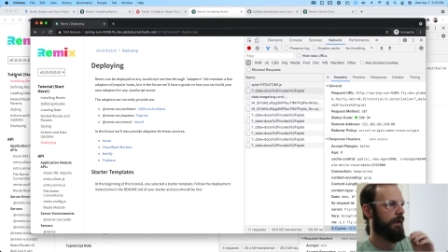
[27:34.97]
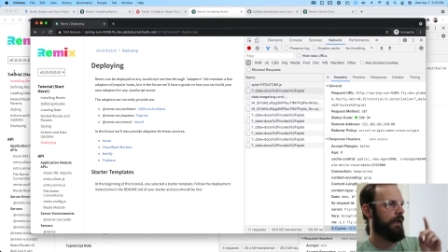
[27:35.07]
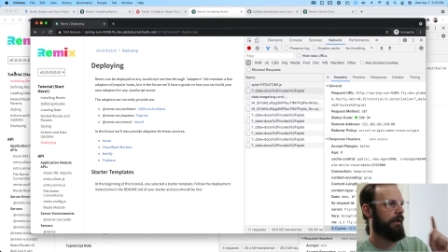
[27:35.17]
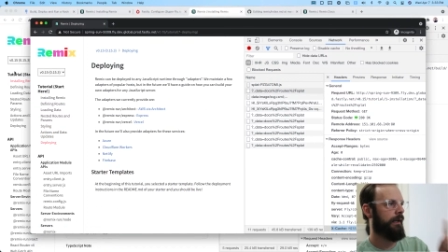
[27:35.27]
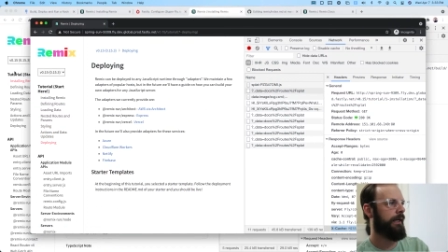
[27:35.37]

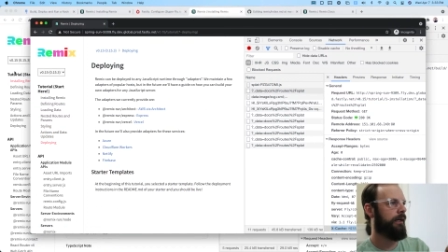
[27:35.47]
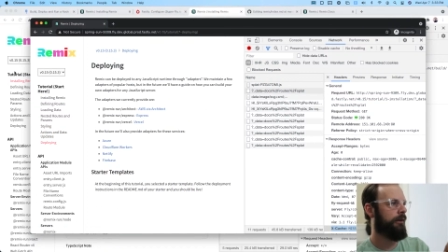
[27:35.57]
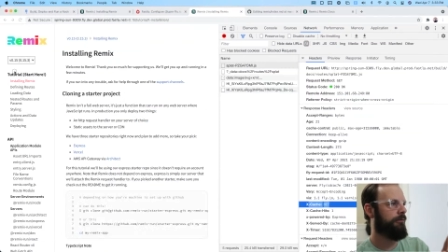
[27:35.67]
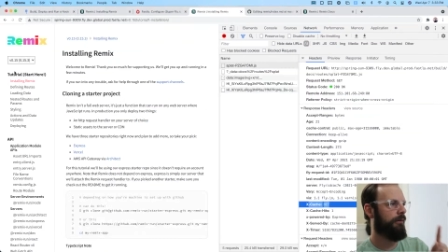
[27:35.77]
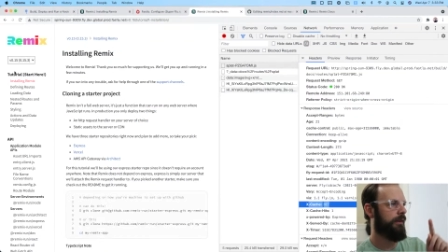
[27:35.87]
And now
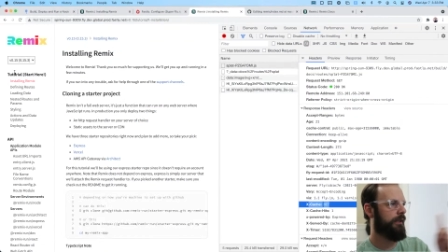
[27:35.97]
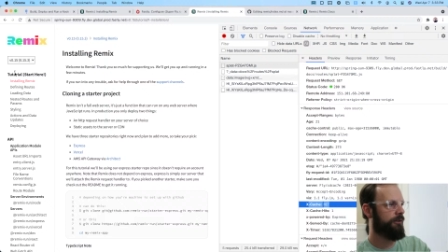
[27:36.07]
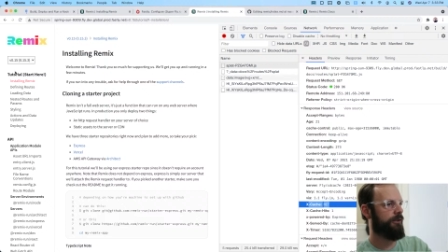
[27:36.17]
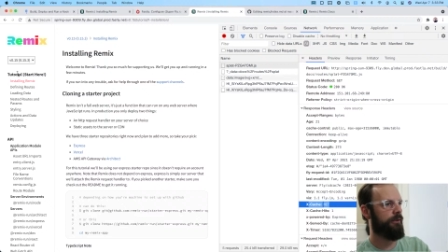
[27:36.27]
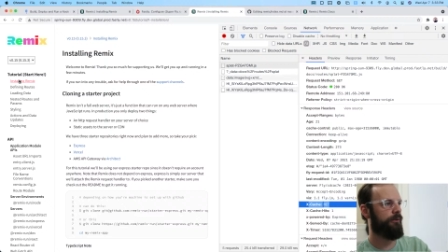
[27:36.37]
for
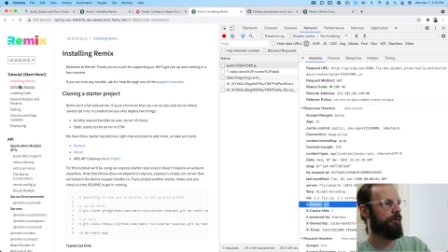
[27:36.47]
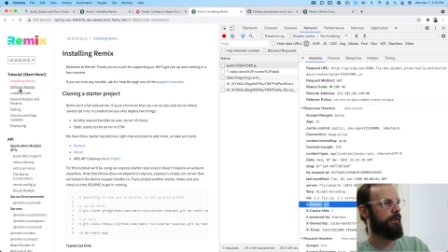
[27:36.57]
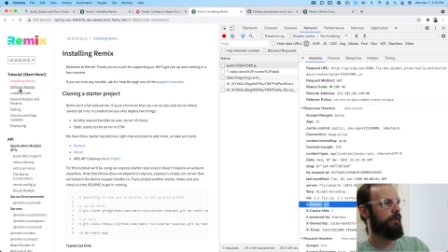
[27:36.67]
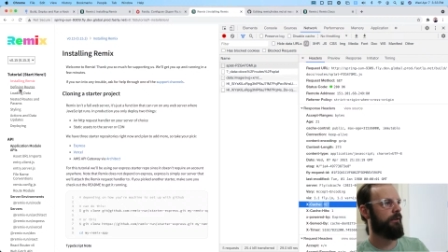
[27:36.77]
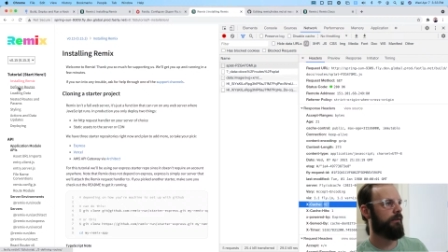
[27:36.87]
this user,